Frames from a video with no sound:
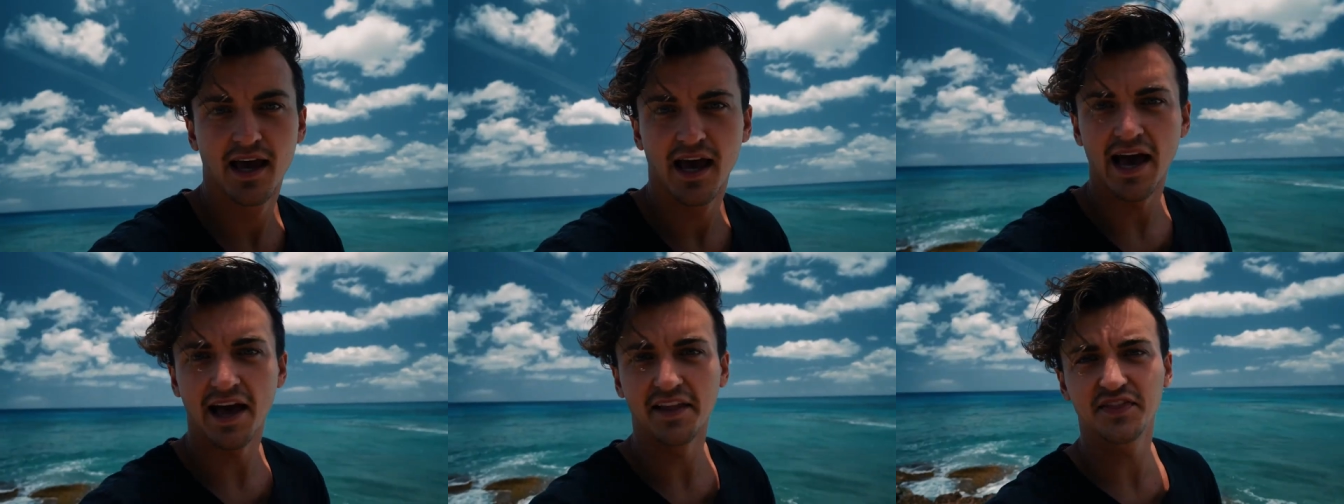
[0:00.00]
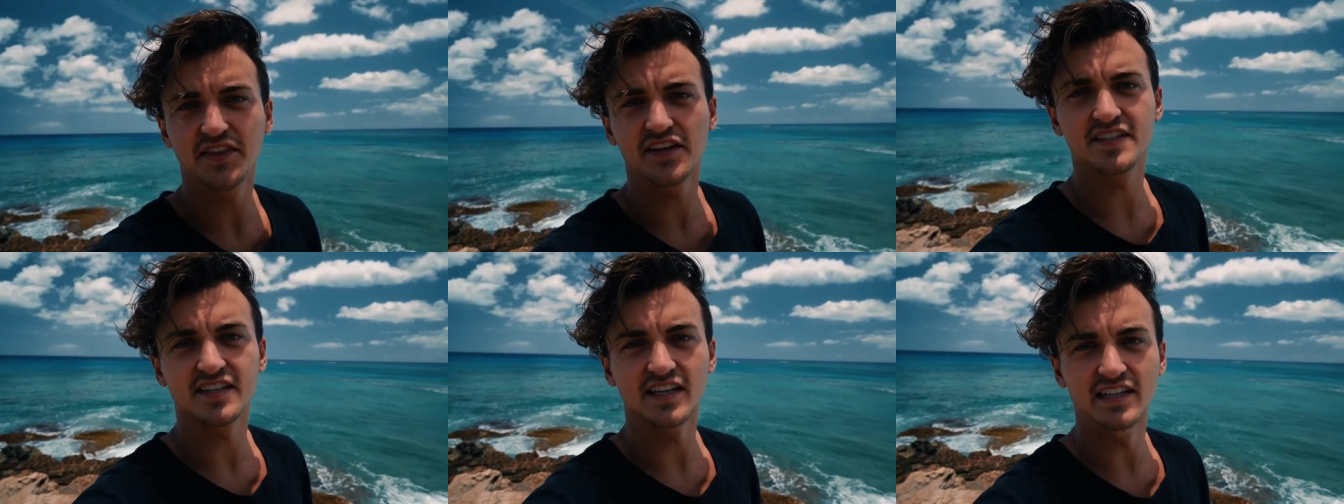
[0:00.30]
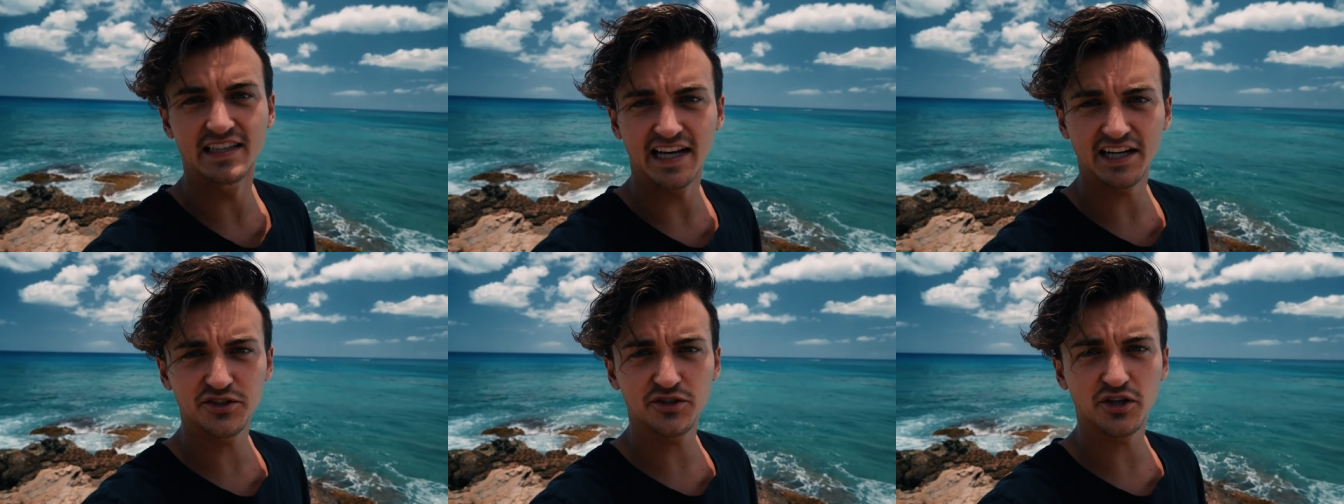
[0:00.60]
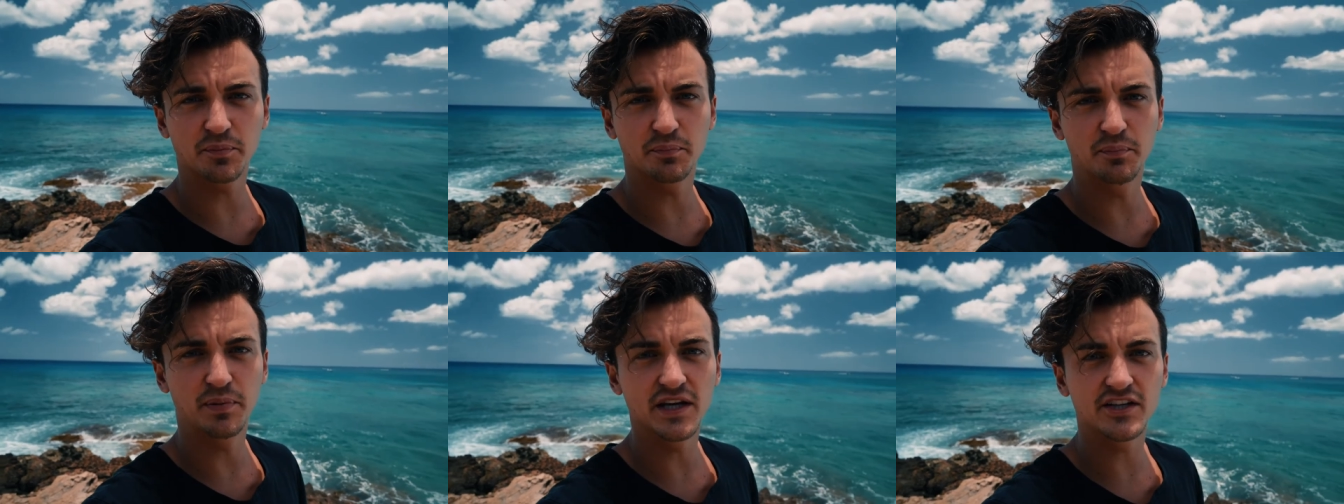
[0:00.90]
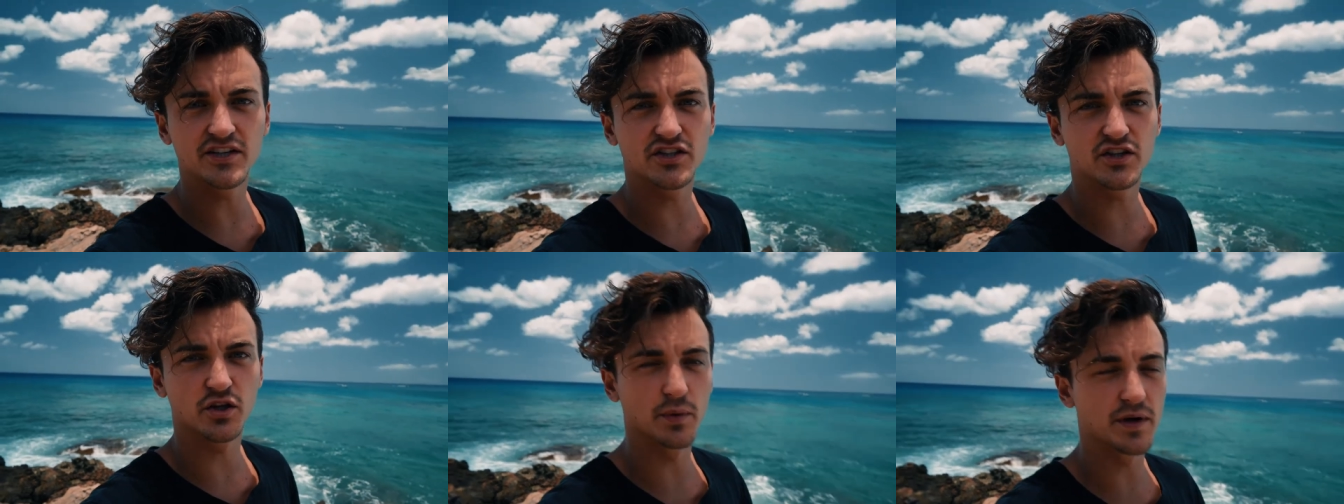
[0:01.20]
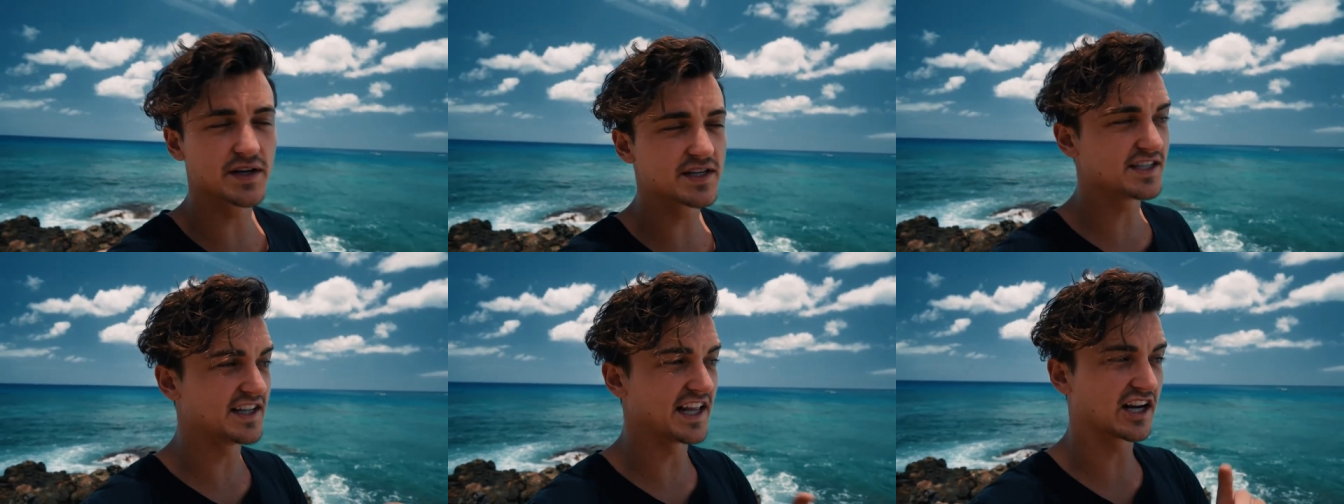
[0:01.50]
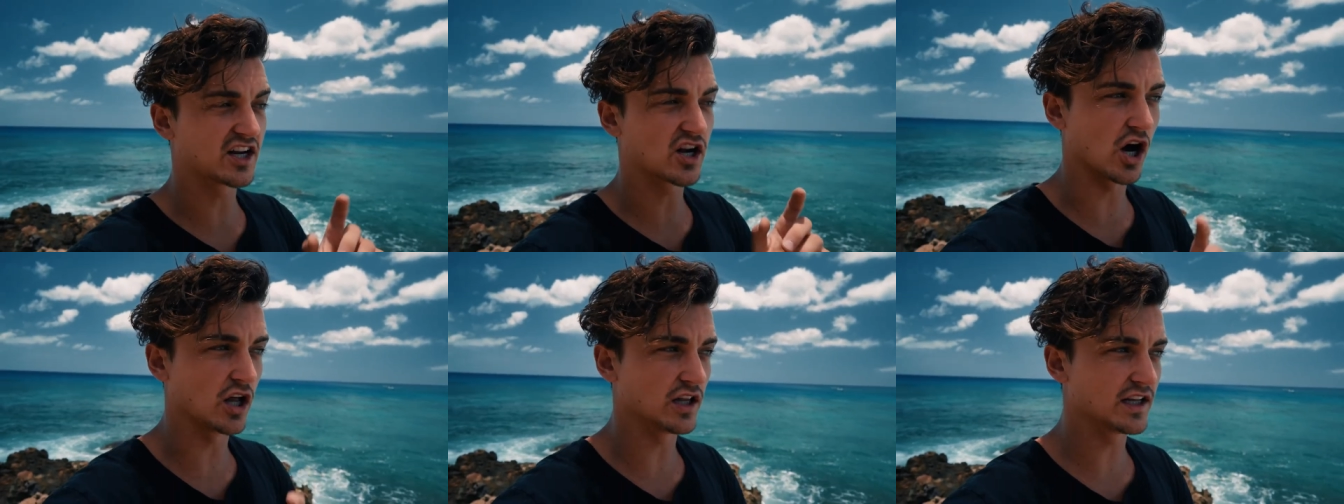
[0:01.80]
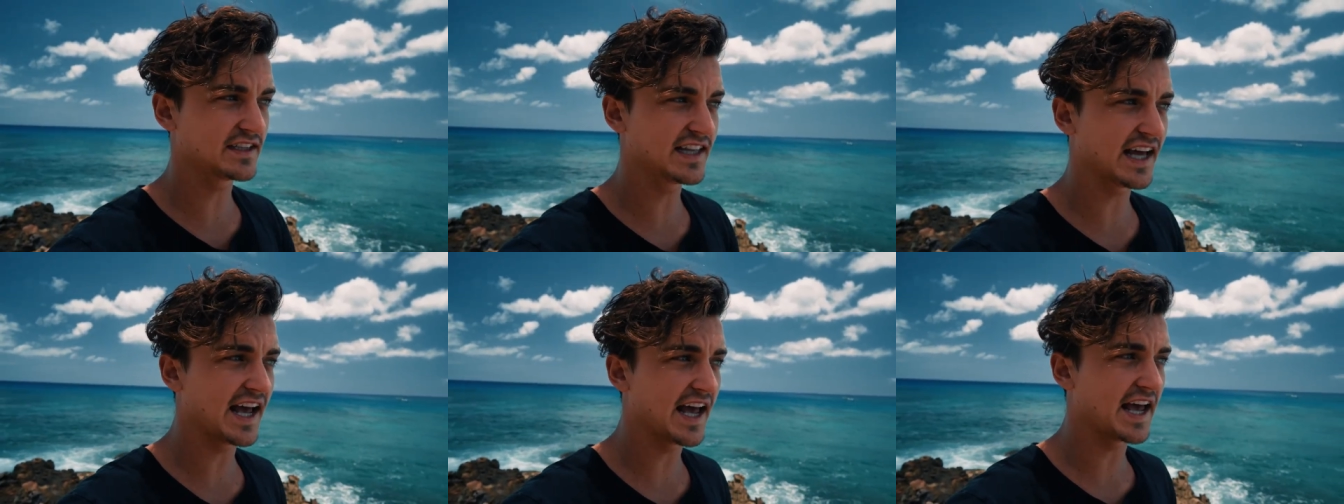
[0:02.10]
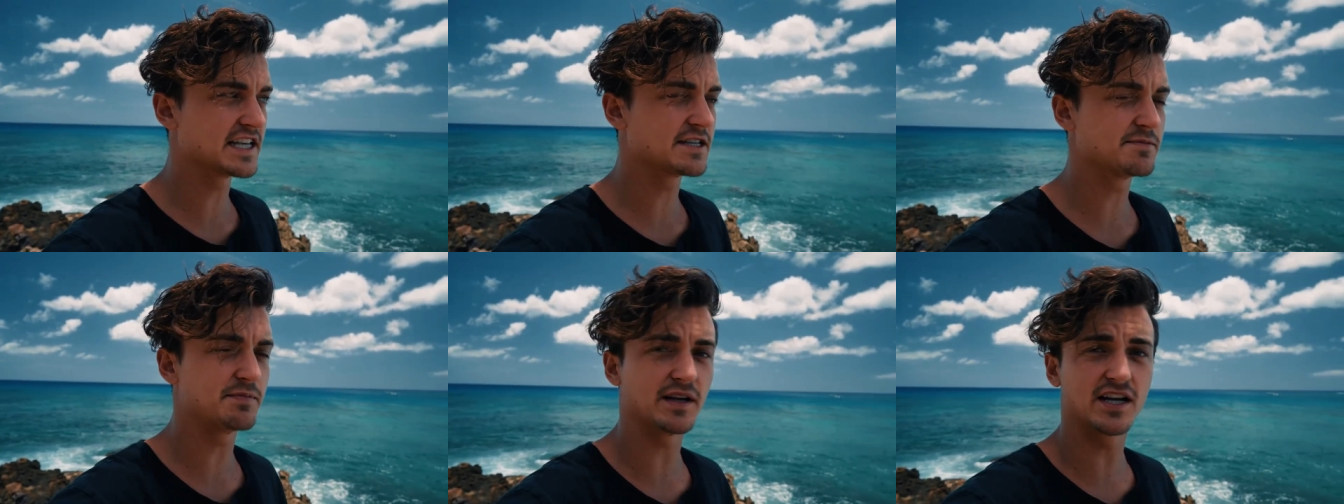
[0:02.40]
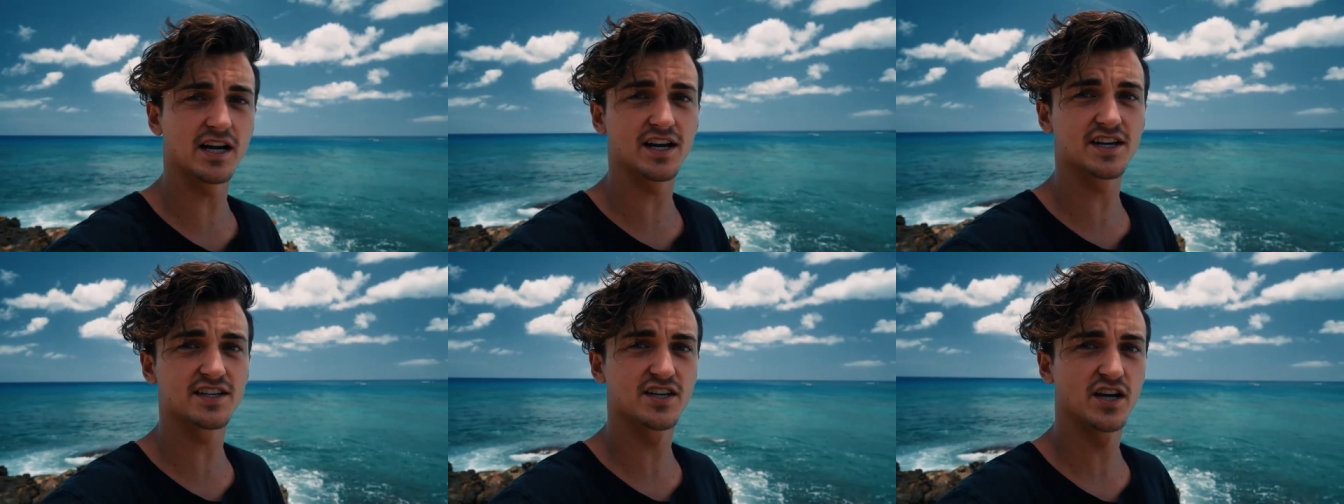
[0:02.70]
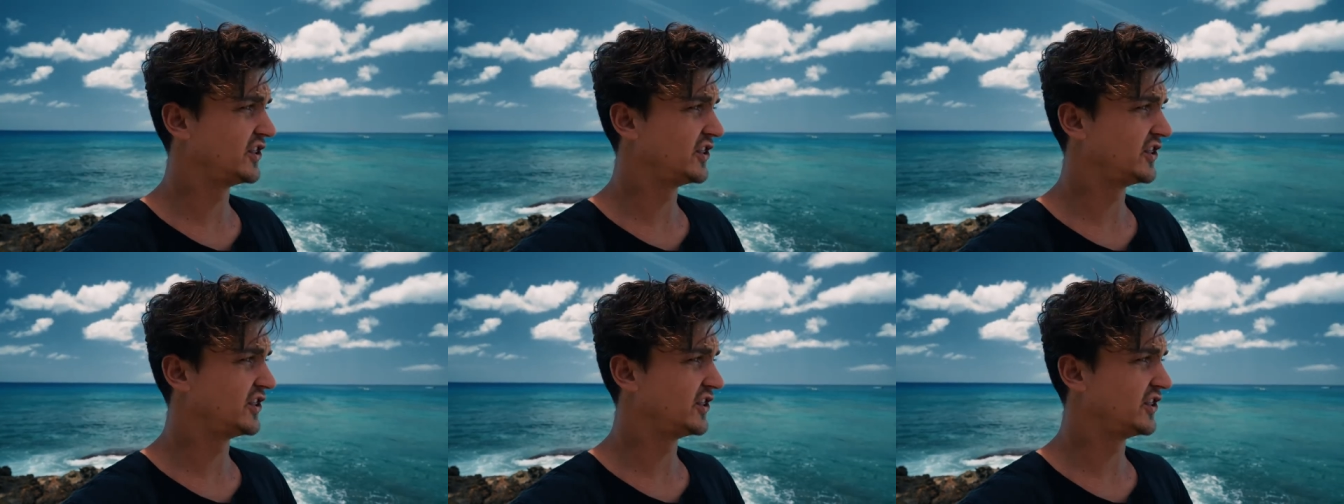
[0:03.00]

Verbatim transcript: At this Electric Beach, the reason they call it that is because